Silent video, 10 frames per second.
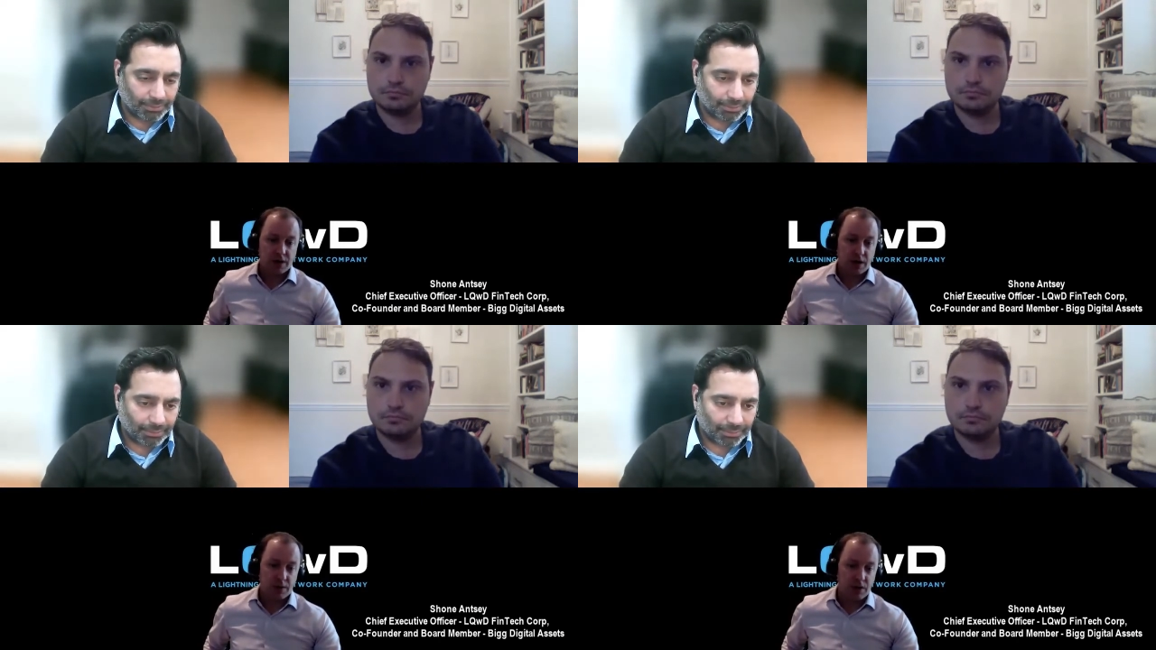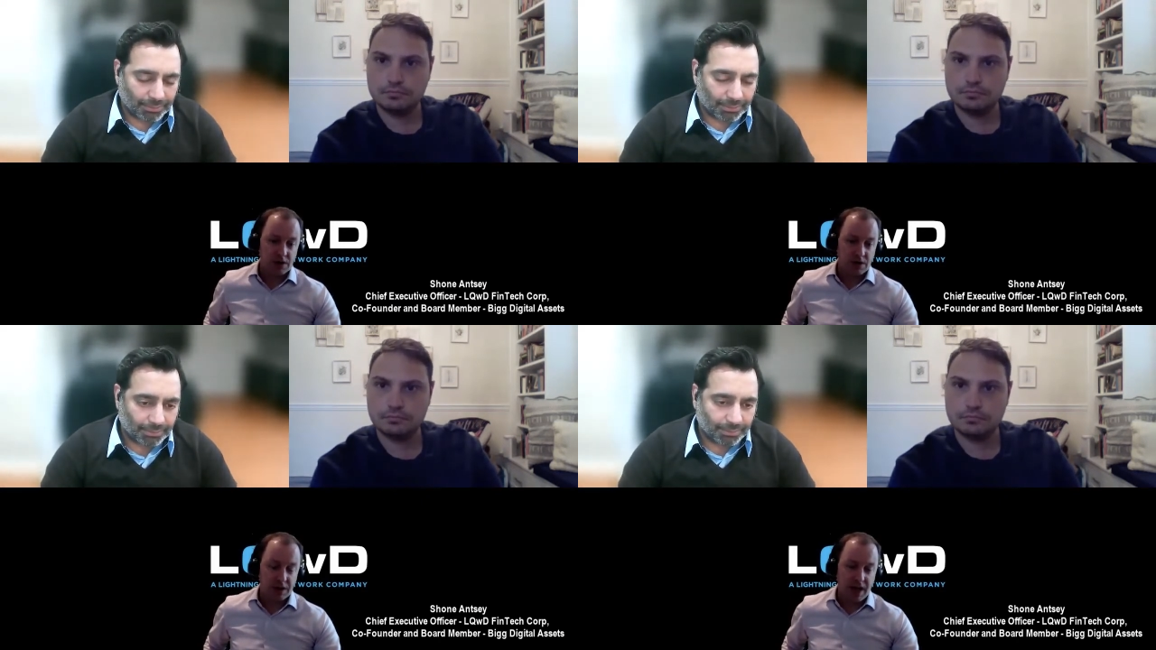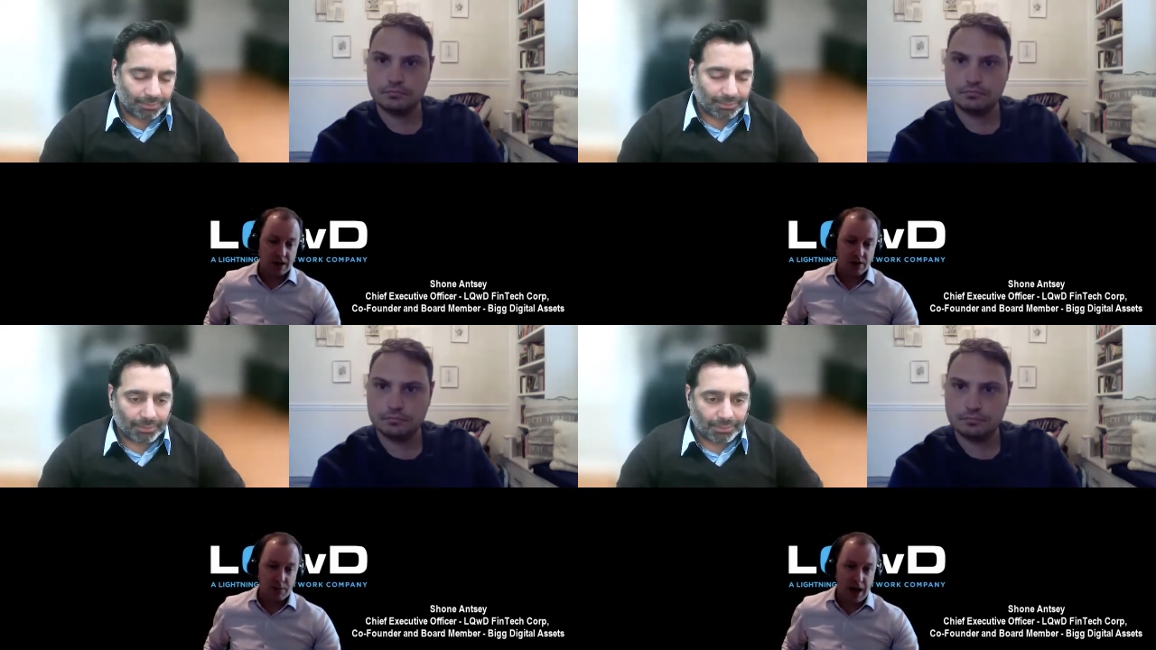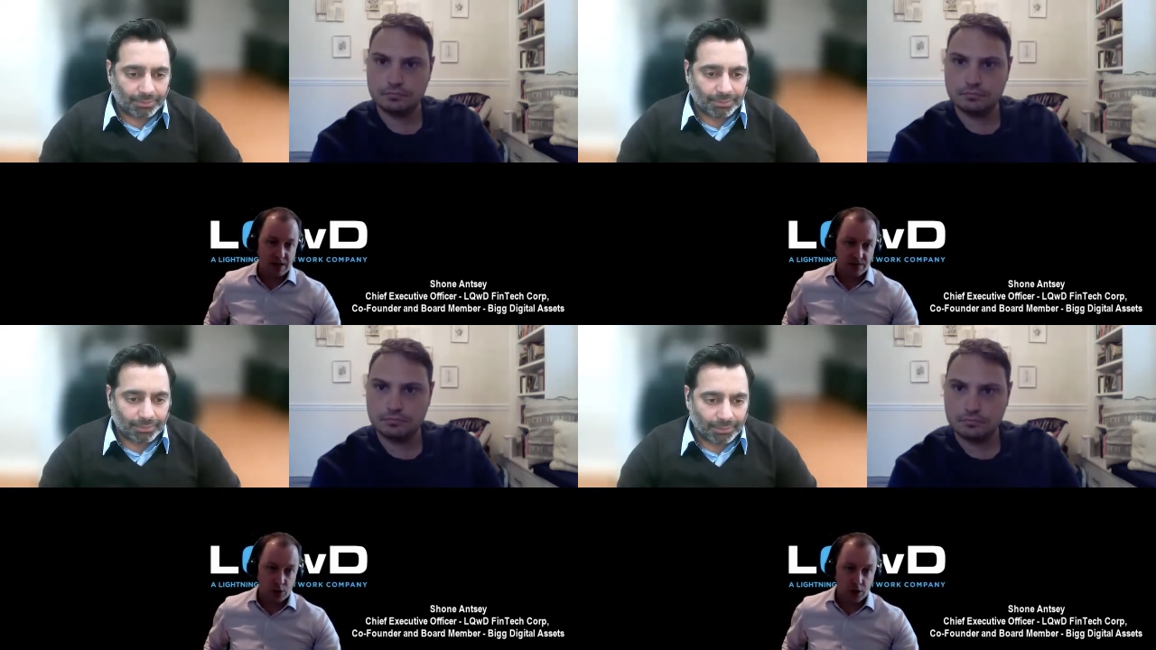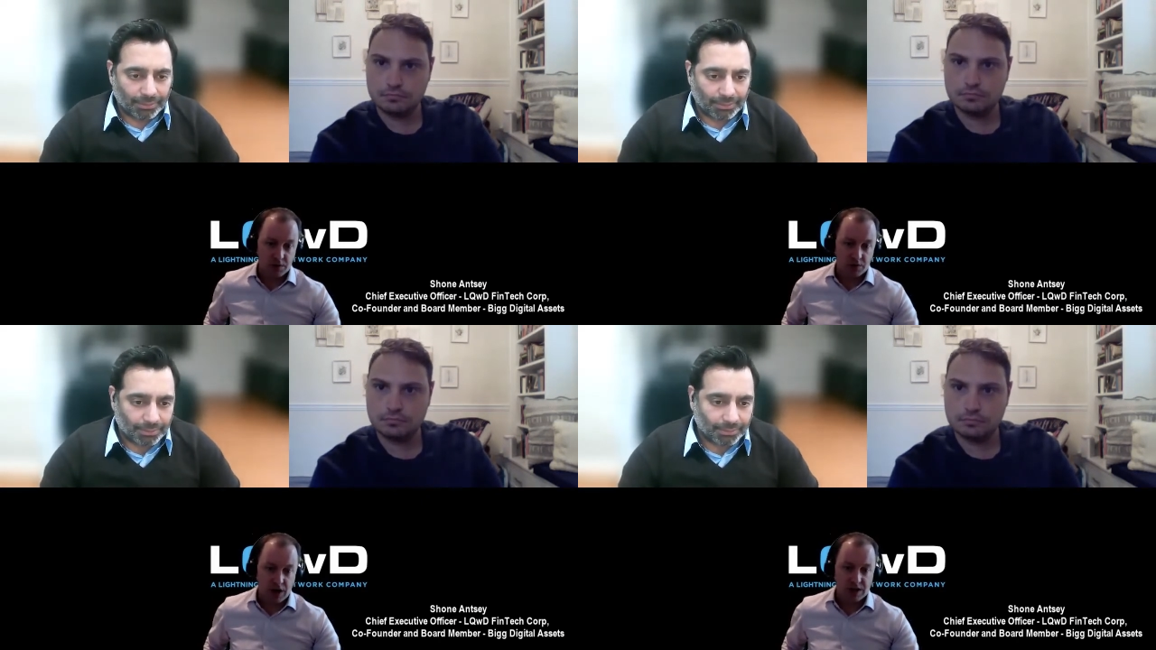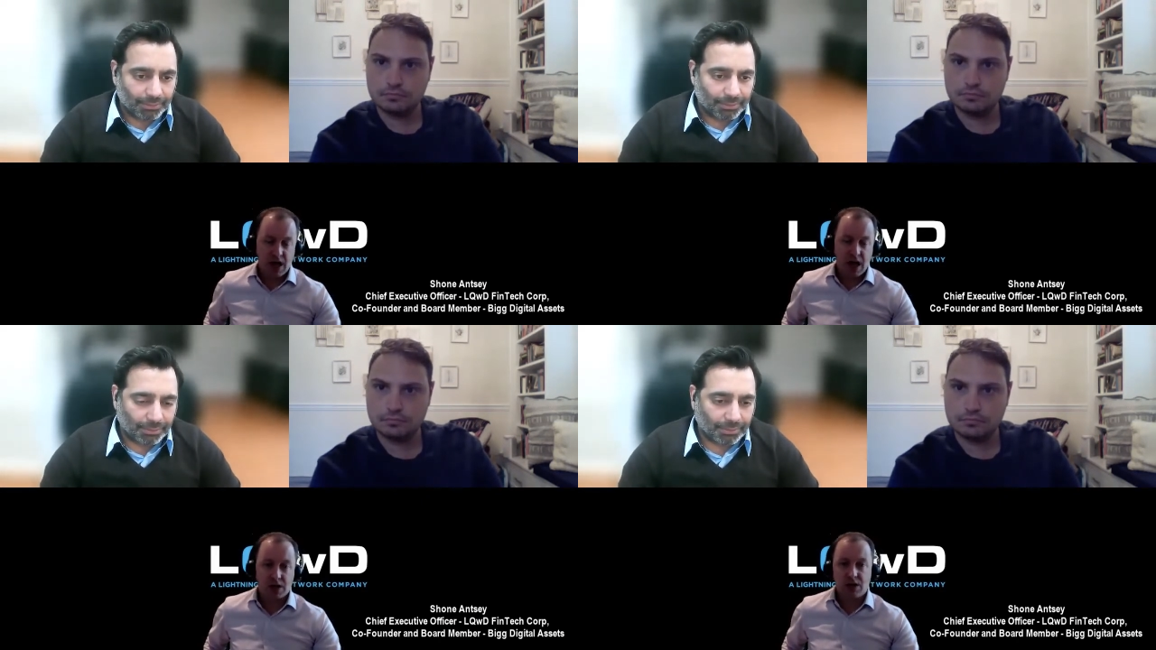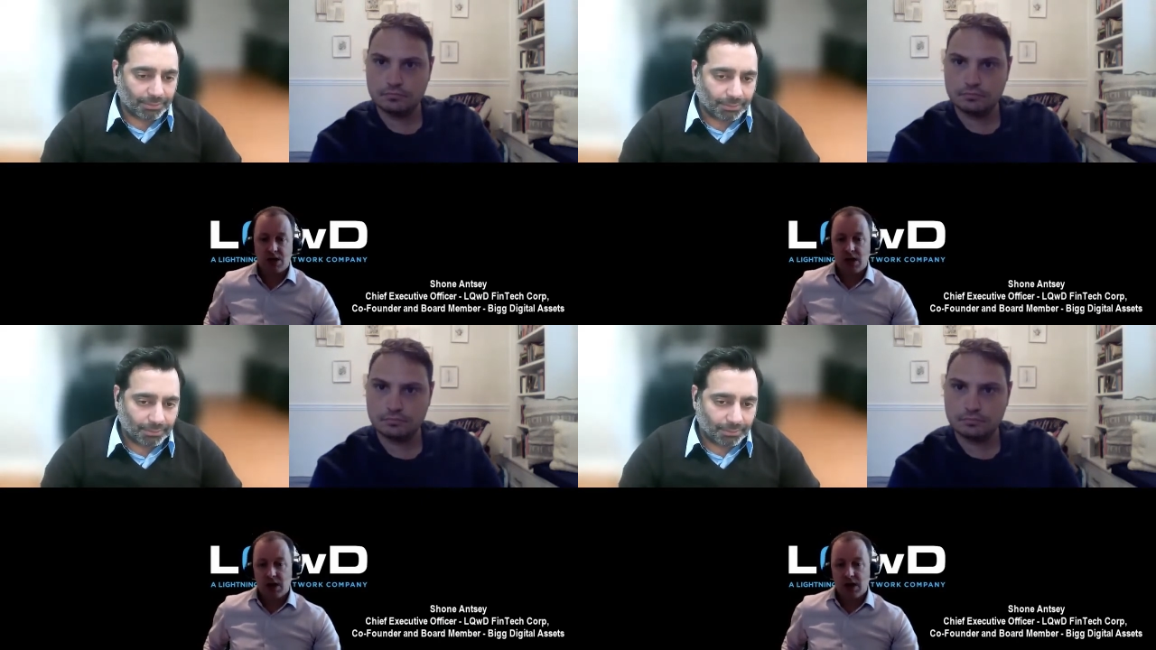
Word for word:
Speaker 1: it's able to handle mass volume of transactions.